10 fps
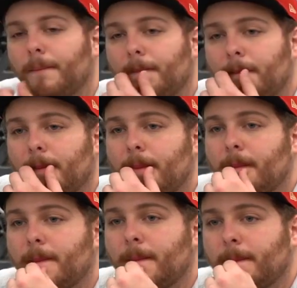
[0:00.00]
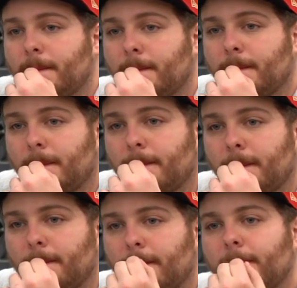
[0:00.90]

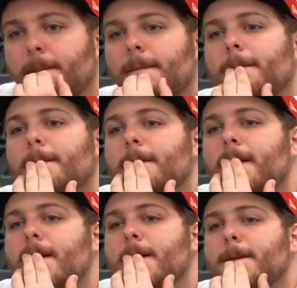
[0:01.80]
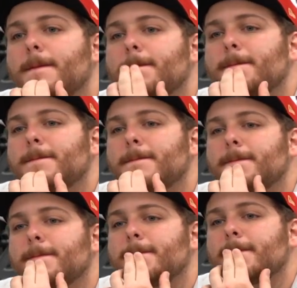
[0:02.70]

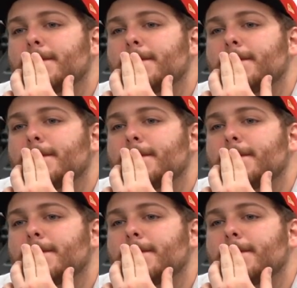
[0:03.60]
No words are spoken by the person on screen.